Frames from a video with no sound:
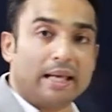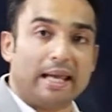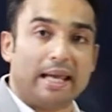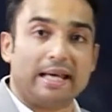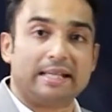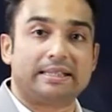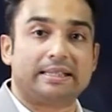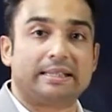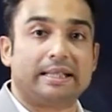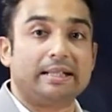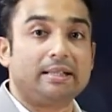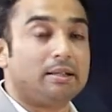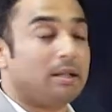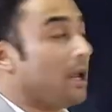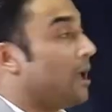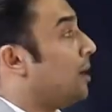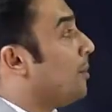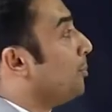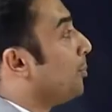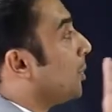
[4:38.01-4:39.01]
extend
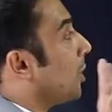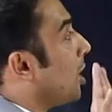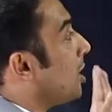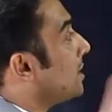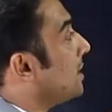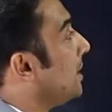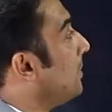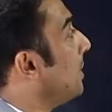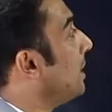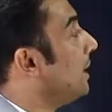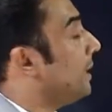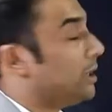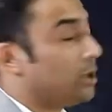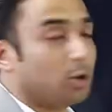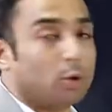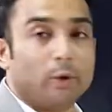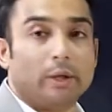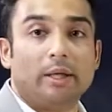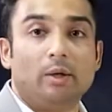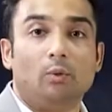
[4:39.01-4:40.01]
proximally
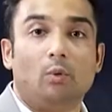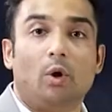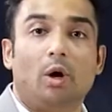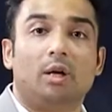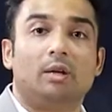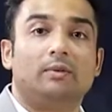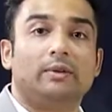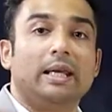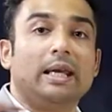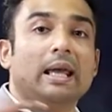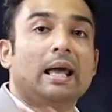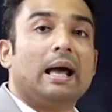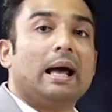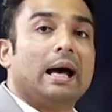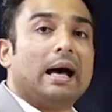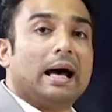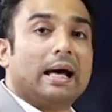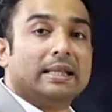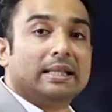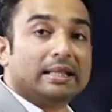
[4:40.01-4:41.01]
to involve the
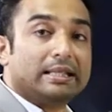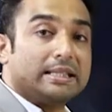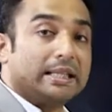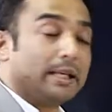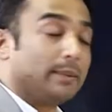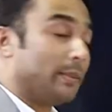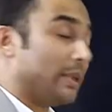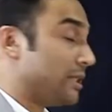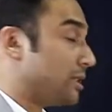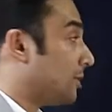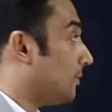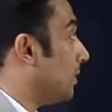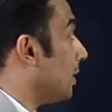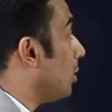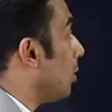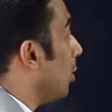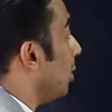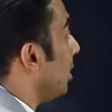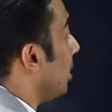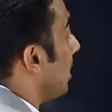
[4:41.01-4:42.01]
other segments of the
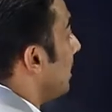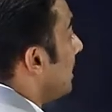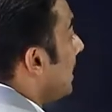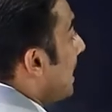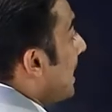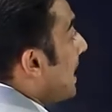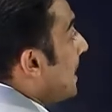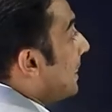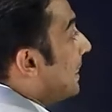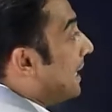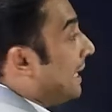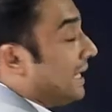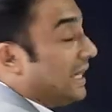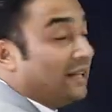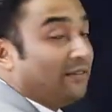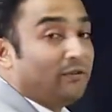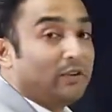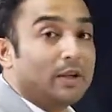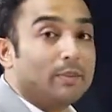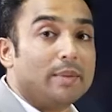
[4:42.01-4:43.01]
colon. The
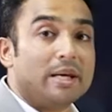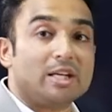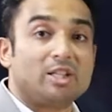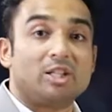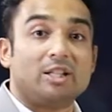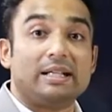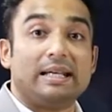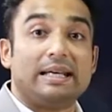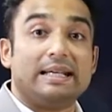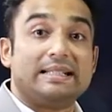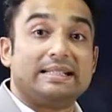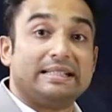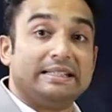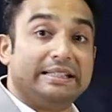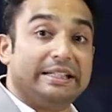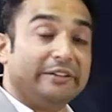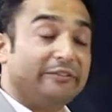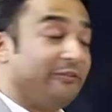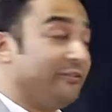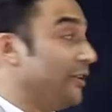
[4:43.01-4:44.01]
inflammation is
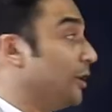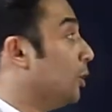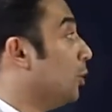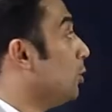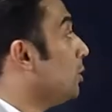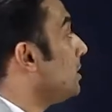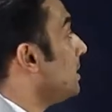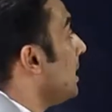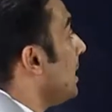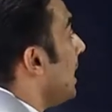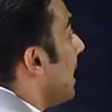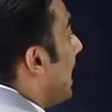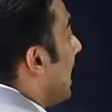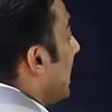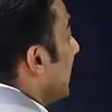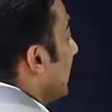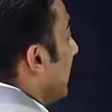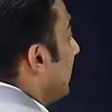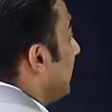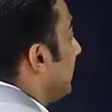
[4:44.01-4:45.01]
diffuse
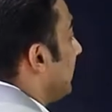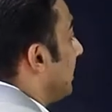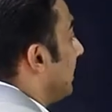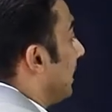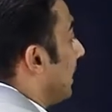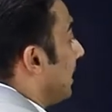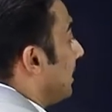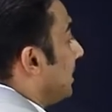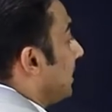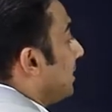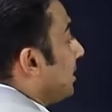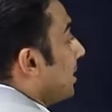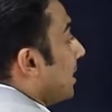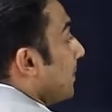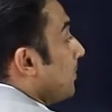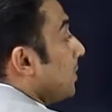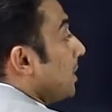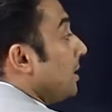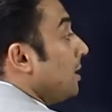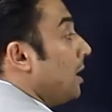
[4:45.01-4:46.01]
and un
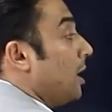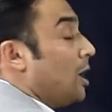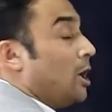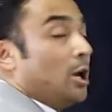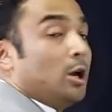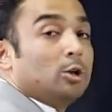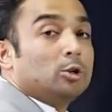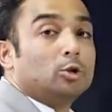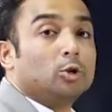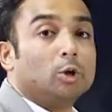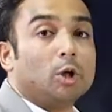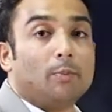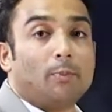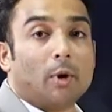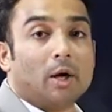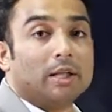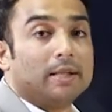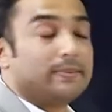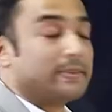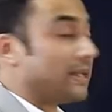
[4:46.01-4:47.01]
uninterrupted.
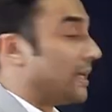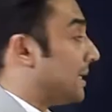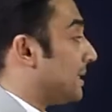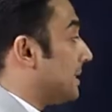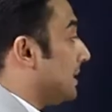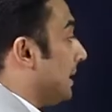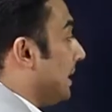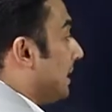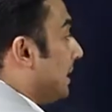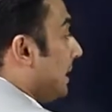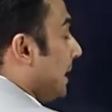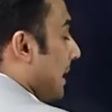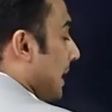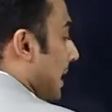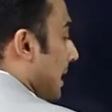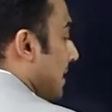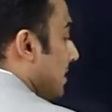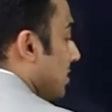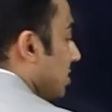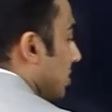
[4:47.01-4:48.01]
Pseudopolyps are seen and